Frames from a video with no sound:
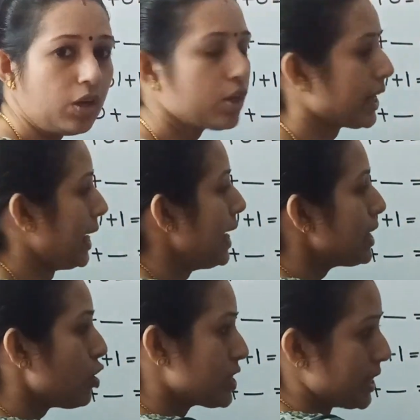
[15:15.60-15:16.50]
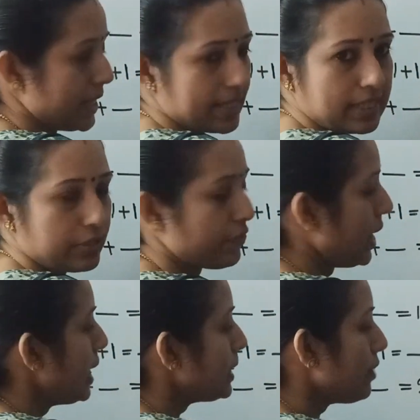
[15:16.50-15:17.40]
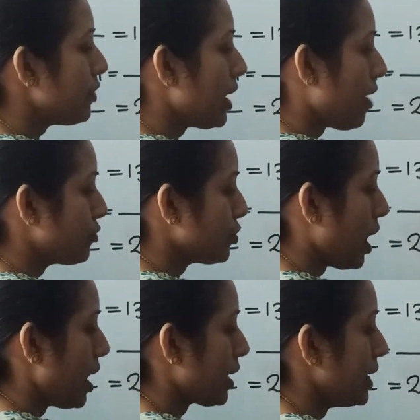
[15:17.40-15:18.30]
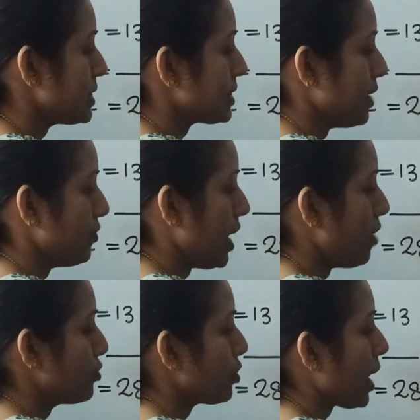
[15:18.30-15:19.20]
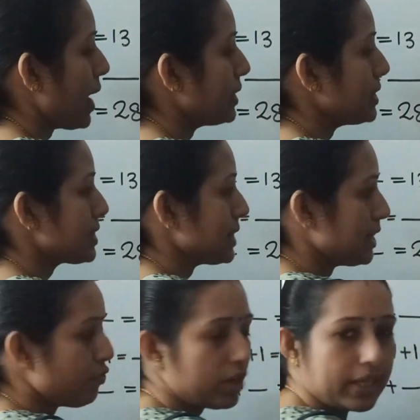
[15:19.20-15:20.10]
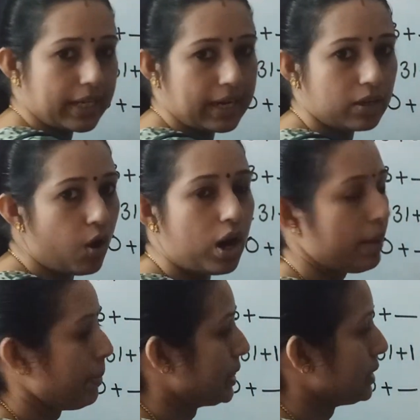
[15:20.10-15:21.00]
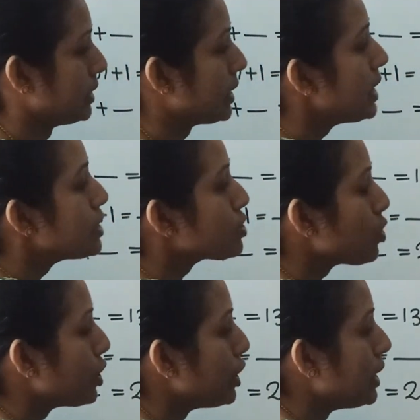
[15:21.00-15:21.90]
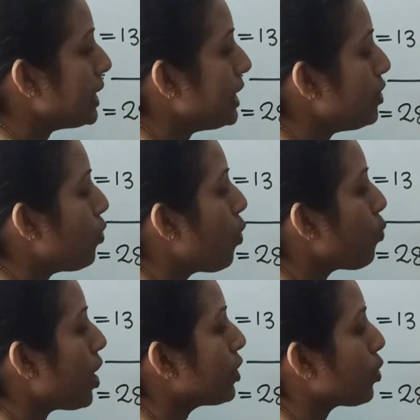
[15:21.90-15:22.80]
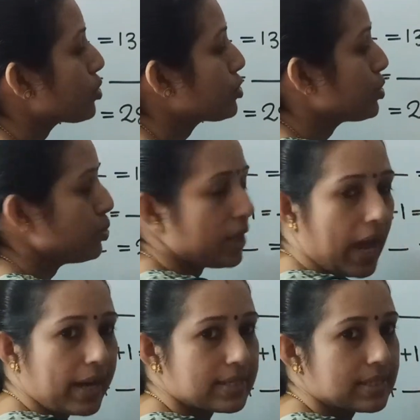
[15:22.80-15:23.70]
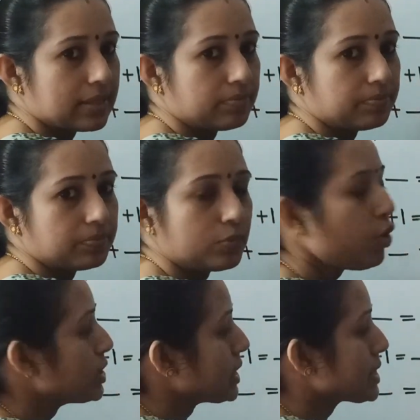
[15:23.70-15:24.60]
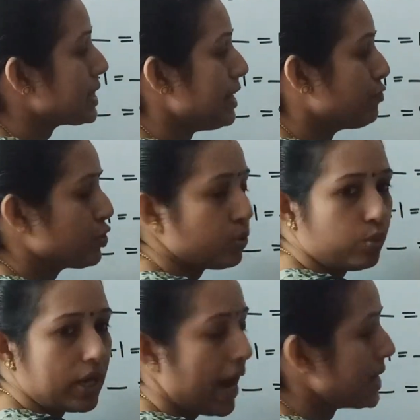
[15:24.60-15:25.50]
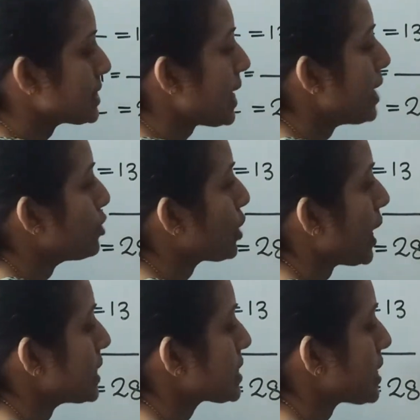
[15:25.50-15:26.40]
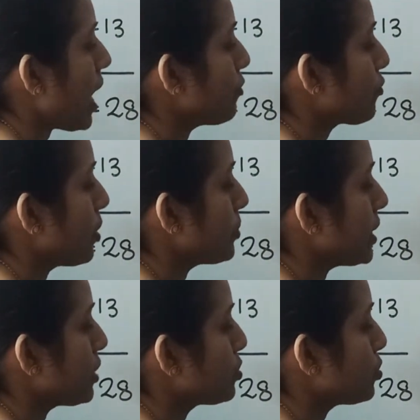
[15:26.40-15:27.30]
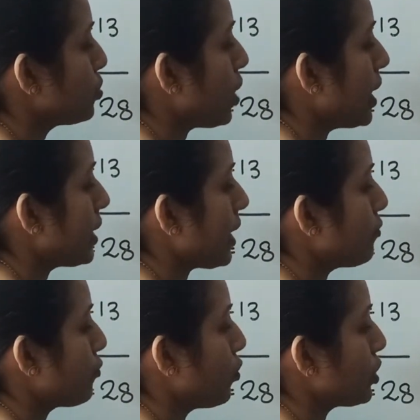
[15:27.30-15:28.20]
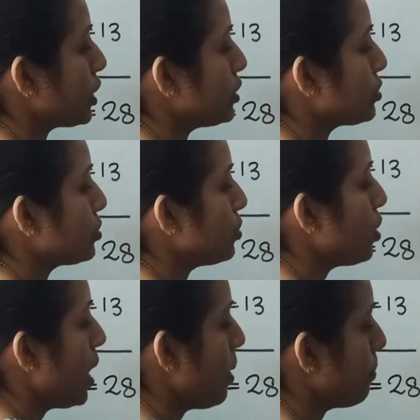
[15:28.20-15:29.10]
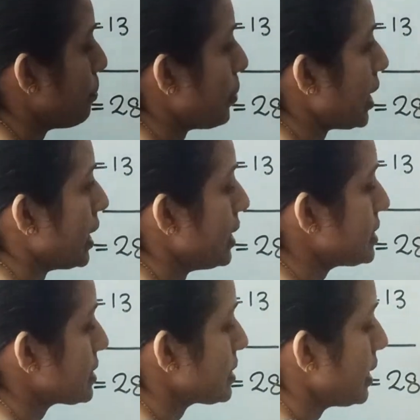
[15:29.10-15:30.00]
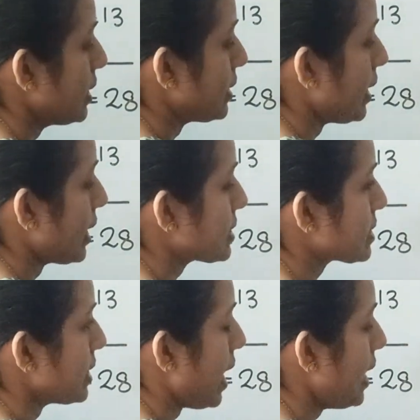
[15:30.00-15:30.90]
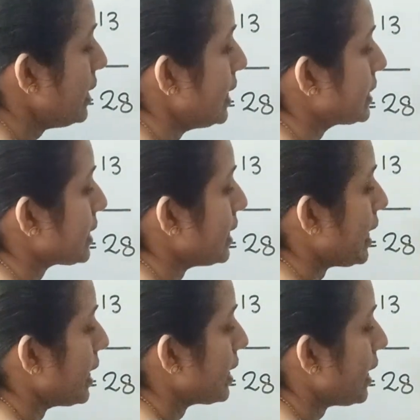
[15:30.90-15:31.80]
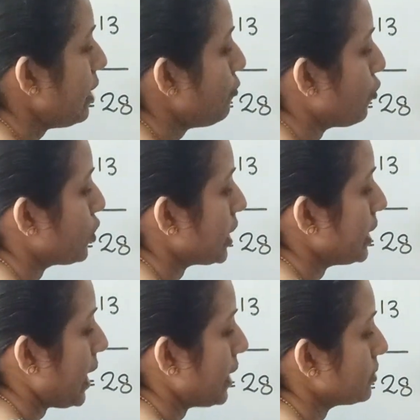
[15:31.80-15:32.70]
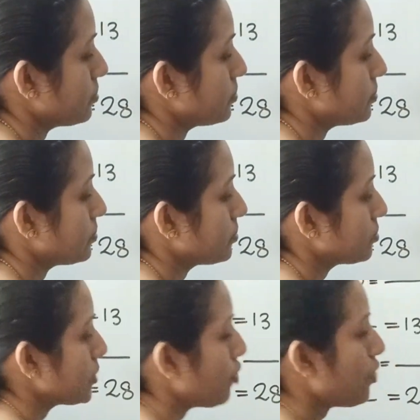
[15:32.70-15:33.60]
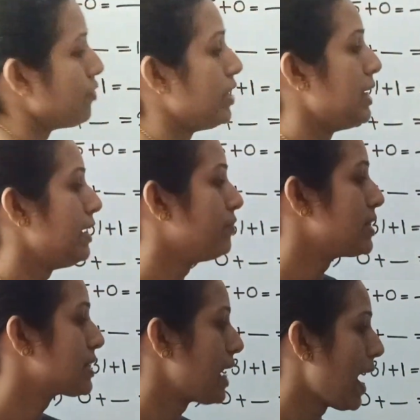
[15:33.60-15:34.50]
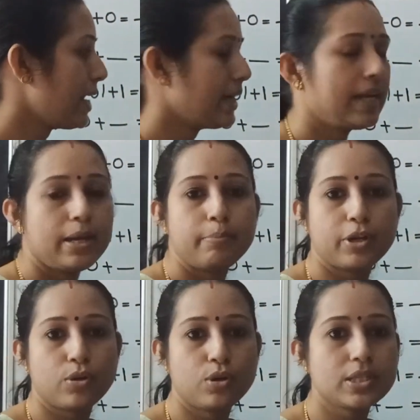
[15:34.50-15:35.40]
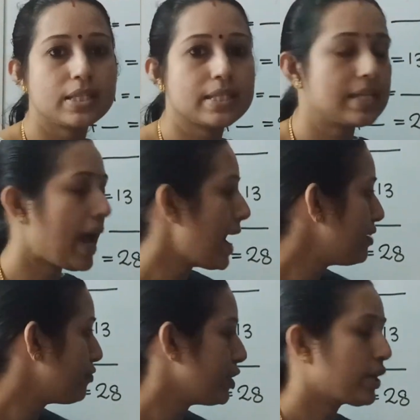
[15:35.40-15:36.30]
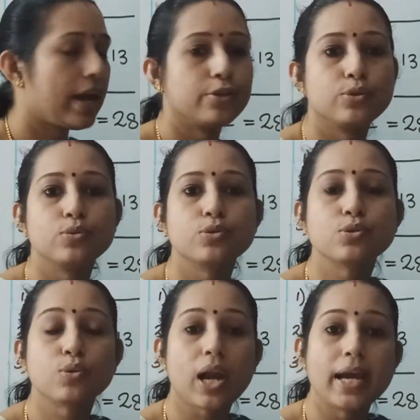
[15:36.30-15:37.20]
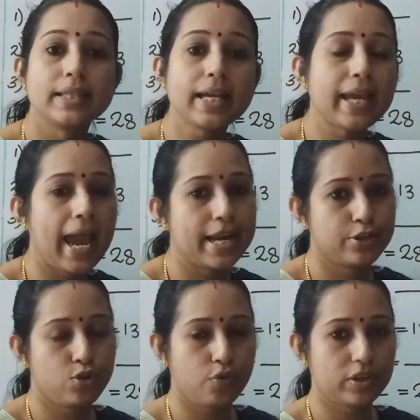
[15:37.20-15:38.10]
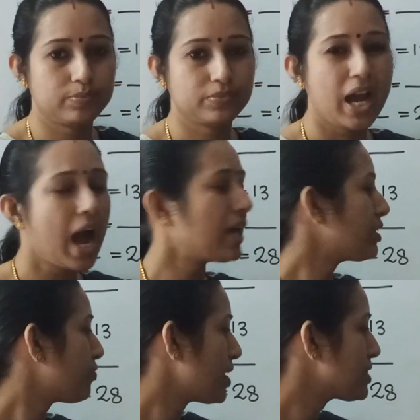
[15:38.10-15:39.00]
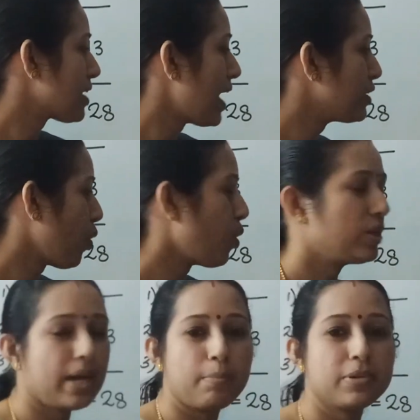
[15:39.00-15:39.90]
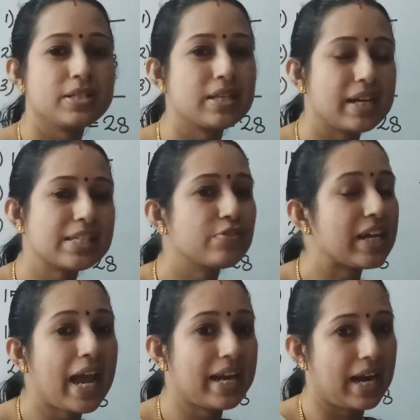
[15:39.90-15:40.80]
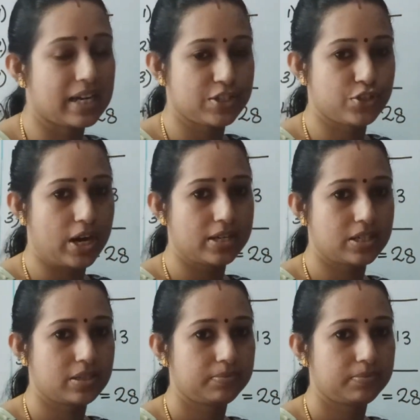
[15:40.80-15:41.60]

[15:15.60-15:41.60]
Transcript: Okay, question is this way. Then we have to arrange, then we have to write this in the vertical column method. So you leave one or two lines, or just leave two lines, and you can start from here 242 plus the next line 349. Why we leave this line? Because this line we can use to write the carryover. Otherwise, write all numbers in rush, we can understand.